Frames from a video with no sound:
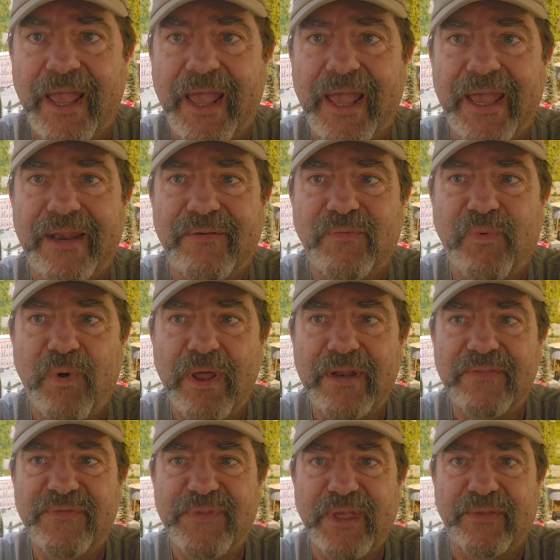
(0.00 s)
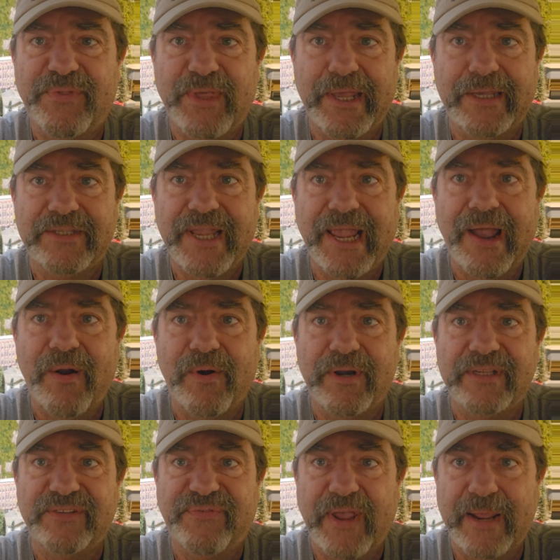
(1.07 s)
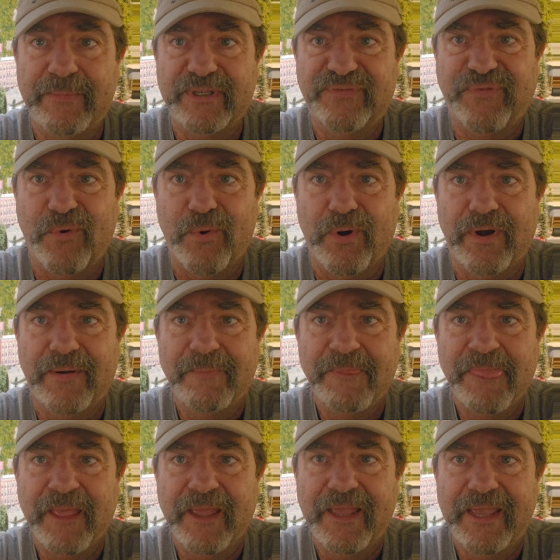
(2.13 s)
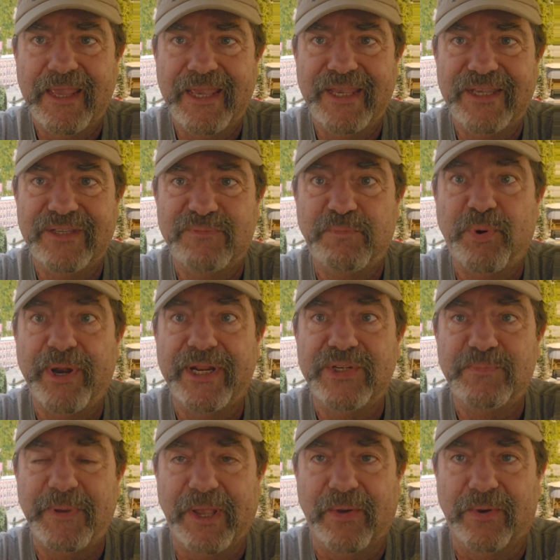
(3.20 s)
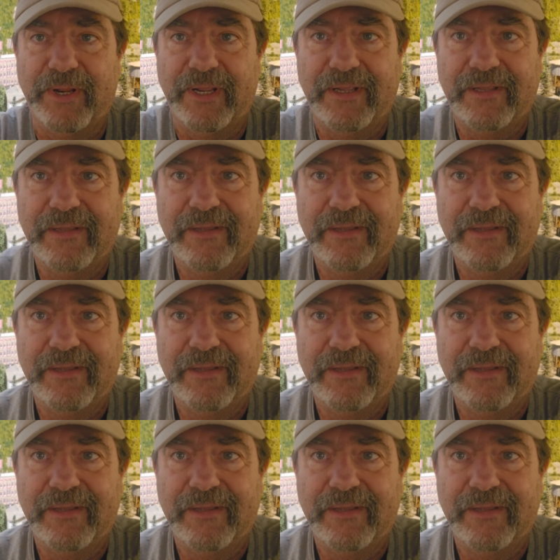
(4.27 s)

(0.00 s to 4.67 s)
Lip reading: And one of the things Howard is famous for is bridge building.